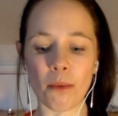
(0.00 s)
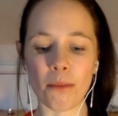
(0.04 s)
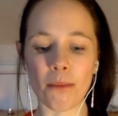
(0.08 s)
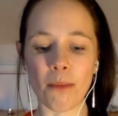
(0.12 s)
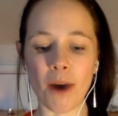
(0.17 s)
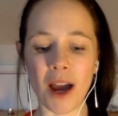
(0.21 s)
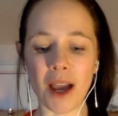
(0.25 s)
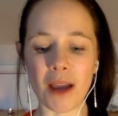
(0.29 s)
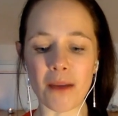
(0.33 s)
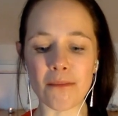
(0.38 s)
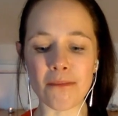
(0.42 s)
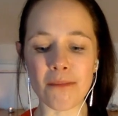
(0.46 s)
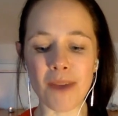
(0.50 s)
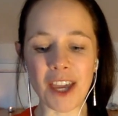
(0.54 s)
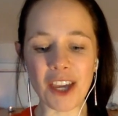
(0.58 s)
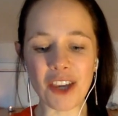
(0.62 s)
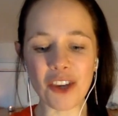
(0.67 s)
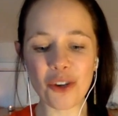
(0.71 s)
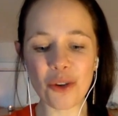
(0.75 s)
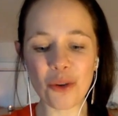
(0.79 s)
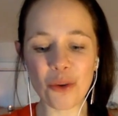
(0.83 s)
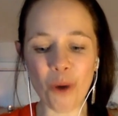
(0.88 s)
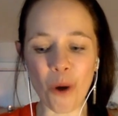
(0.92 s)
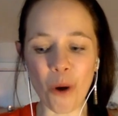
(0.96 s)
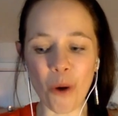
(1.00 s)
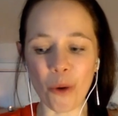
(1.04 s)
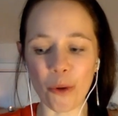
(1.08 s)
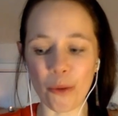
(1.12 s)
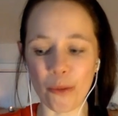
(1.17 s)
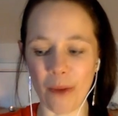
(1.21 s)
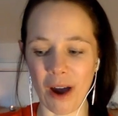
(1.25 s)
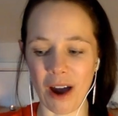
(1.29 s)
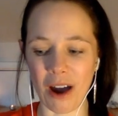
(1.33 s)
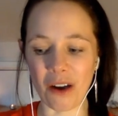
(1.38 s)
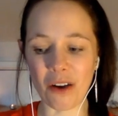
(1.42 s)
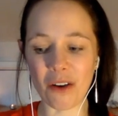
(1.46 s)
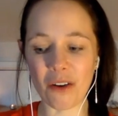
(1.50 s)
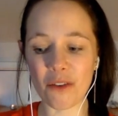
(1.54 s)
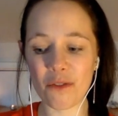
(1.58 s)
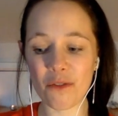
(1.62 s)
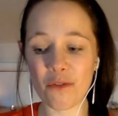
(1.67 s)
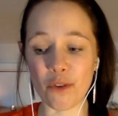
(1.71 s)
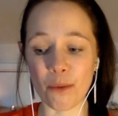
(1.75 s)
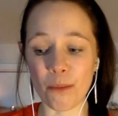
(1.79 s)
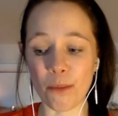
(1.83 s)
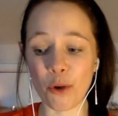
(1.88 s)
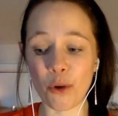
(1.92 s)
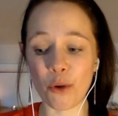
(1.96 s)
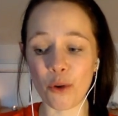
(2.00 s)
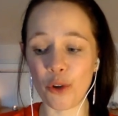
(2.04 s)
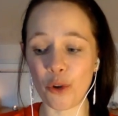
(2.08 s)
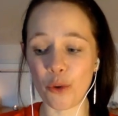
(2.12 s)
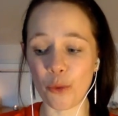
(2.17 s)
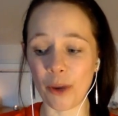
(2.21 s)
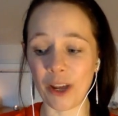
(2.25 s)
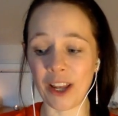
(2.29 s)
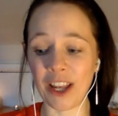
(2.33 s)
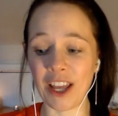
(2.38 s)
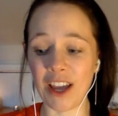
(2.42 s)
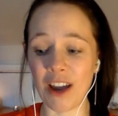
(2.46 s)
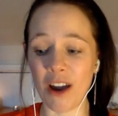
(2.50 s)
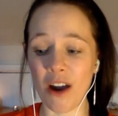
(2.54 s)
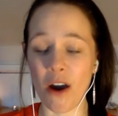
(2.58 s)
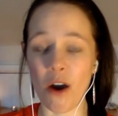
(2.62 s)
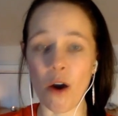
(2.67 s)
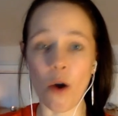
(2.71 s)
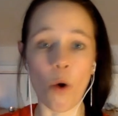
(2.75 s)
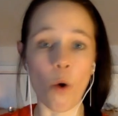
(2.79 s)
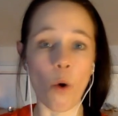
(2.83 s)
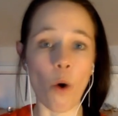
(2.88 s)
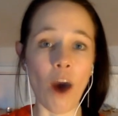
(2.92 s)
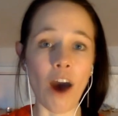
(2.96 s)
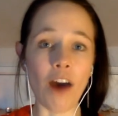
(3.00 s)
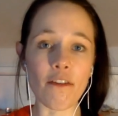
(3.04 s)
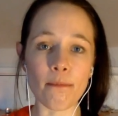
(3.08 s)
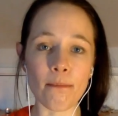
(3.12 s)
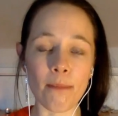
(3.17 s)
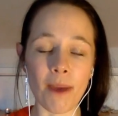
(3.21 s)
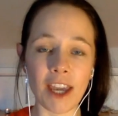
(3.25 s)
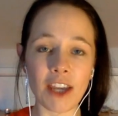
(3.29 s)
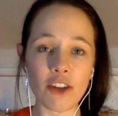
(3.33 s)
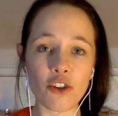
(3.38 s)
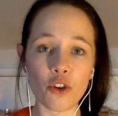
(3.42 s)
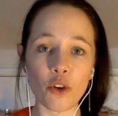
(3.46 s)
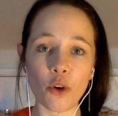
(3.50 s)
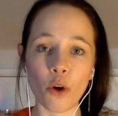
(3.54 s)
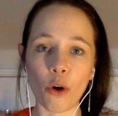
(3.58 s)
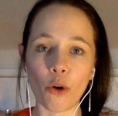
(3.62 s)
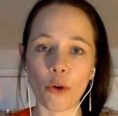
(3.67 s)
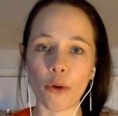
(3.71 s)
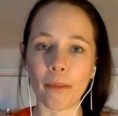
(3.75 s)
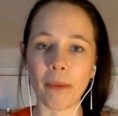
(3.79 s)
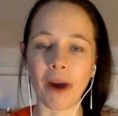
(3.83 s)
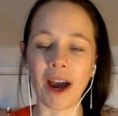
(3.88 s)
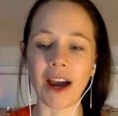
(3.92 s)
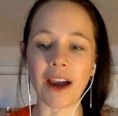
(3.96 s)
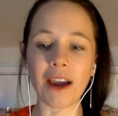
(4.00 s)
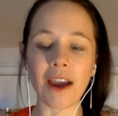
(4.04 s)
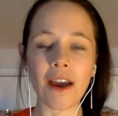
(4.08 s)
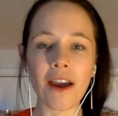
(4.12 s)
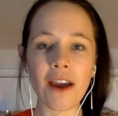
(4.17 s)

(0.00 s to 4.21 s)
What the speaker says: might make you hold back from who you really are, or have made you hold back.